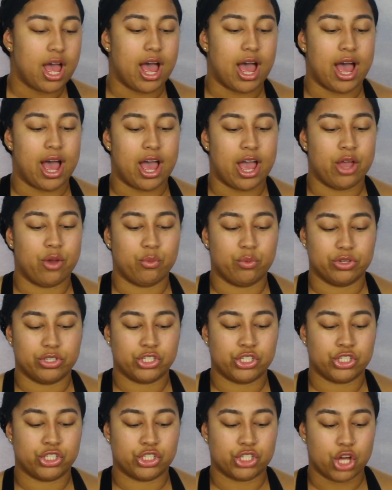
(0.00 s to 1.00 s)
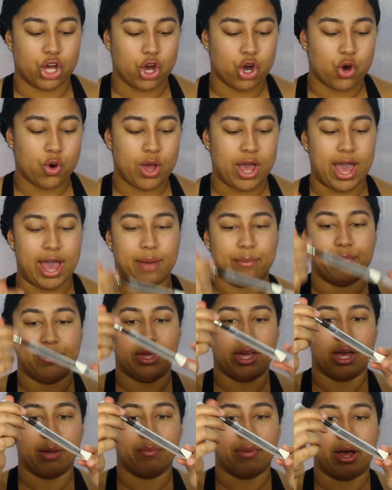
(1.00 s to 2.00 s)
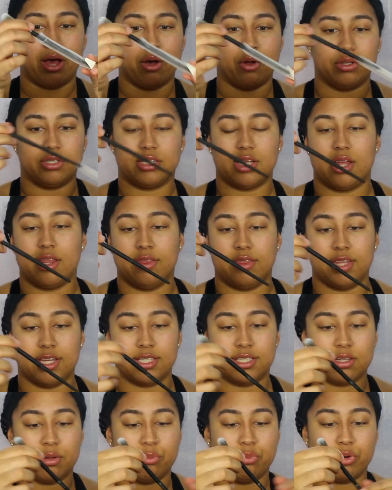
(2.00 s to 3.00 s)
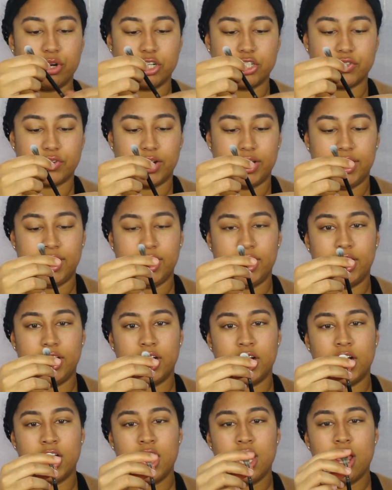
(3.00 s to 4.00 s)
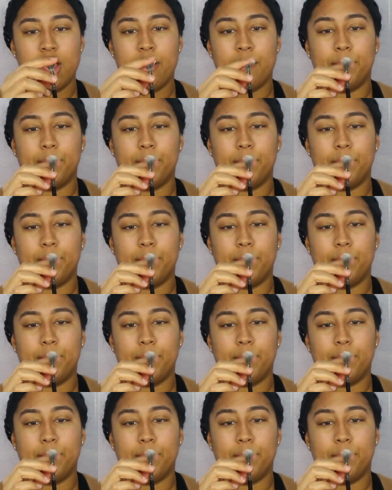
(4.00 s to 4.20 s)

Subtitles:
I was so happy about this brush right here